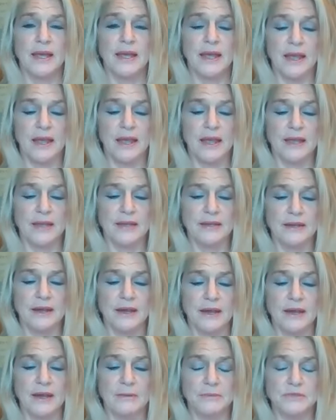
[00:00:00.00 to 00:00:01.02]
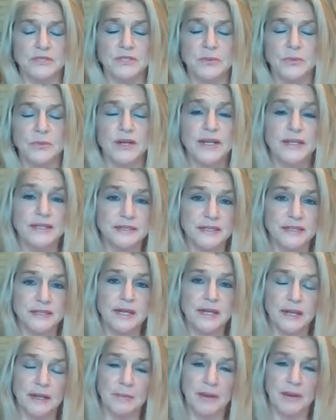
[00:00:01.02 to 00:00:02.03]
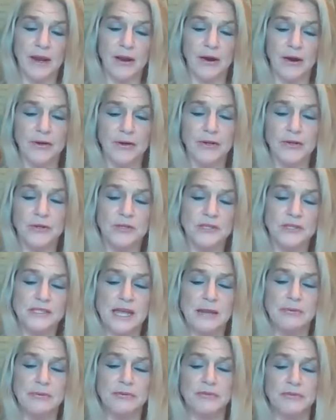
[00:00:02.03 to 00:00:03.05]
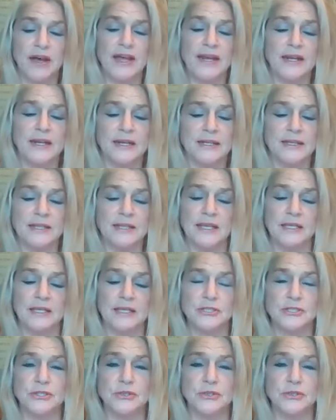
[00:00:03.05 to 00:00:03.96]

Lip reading: And so what I did in my article is I provided a link